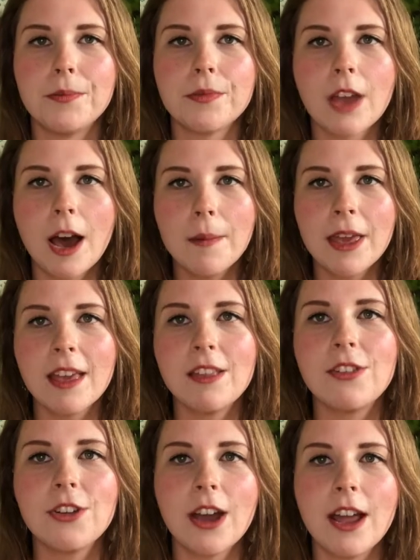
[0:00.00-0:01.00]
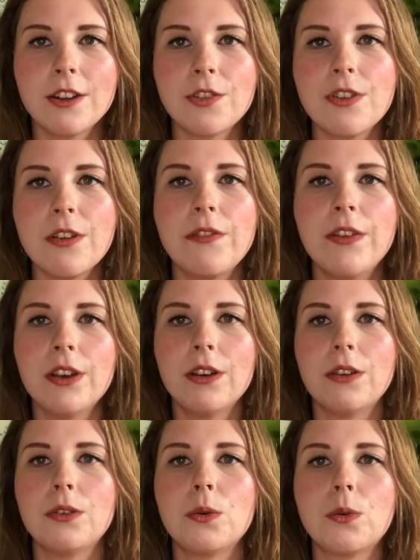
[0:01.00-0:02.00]
coming into your energy
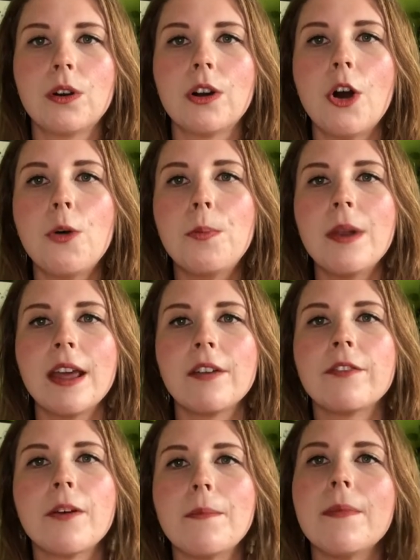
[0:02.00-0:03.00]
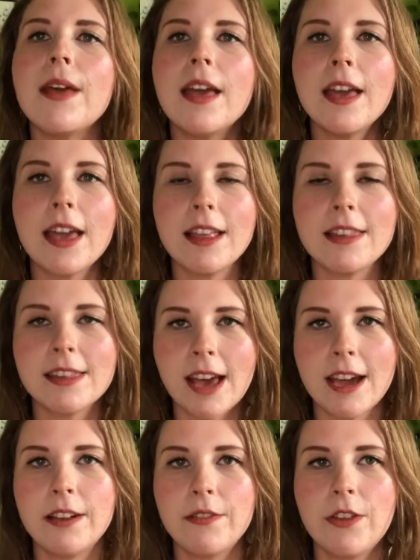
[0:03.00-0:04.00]
field or opening from
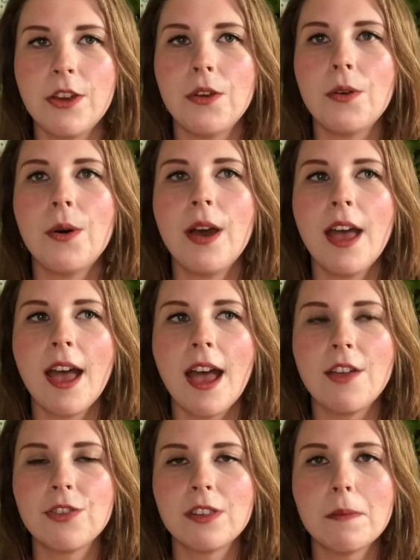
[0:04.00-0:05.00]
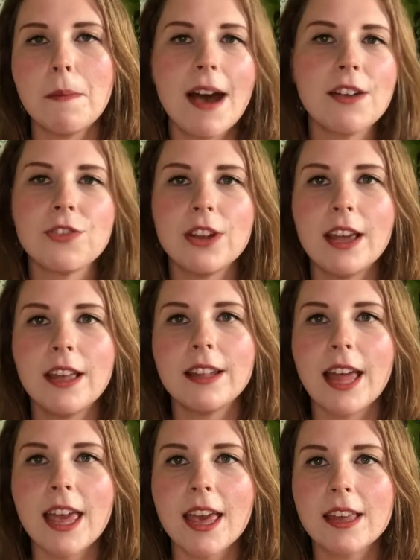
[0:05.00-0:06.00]
inside of you, and just imagine it
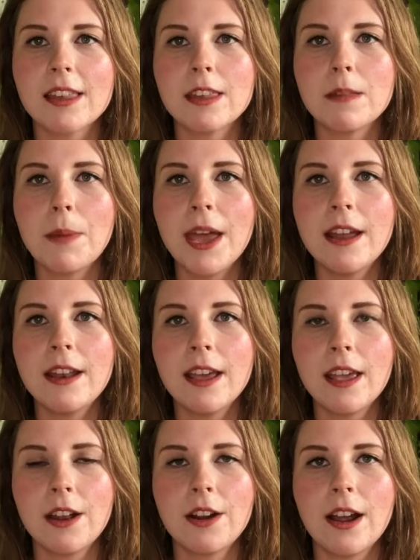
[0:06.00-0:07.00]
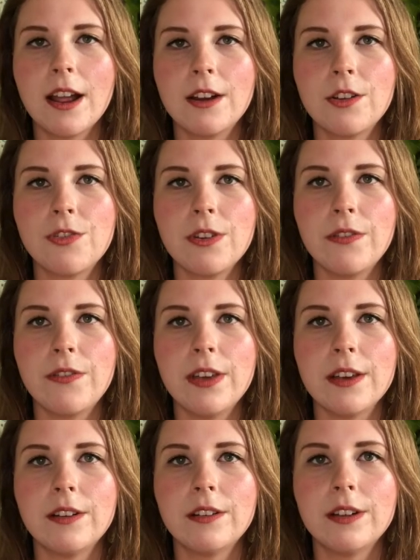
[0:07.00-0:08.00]
expanding in your energy
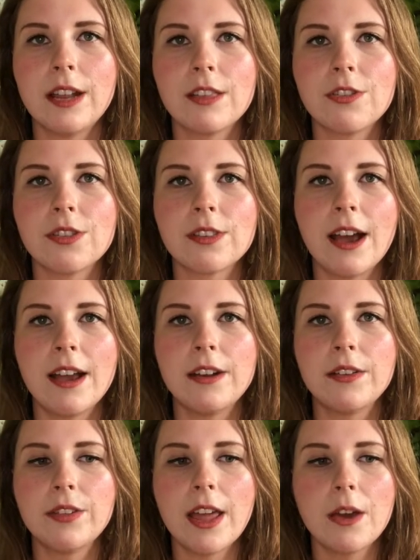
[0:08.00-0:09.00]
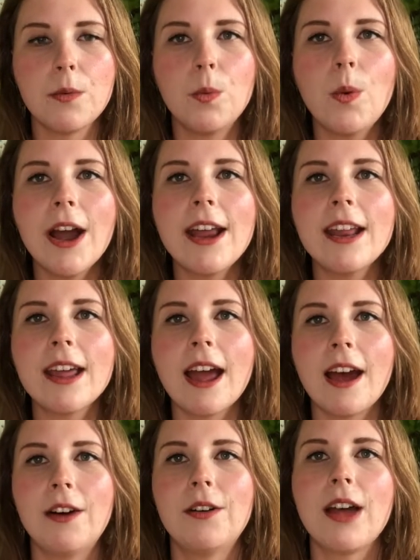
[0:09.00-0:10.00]
field. It's just kind of whiting
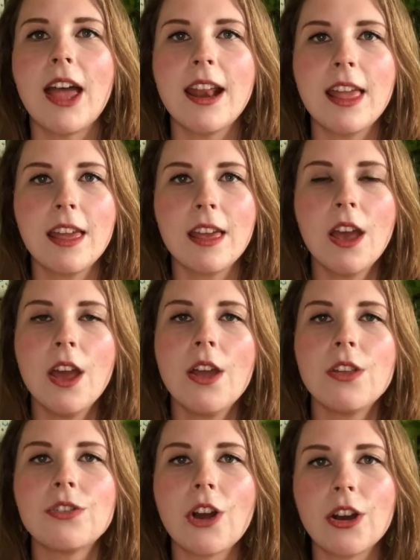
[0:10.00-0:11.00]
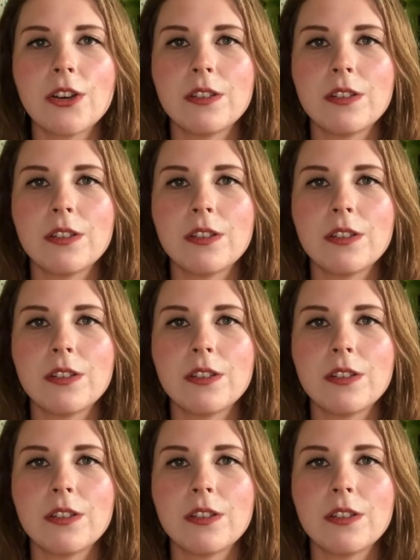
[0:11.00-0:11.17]
out any dark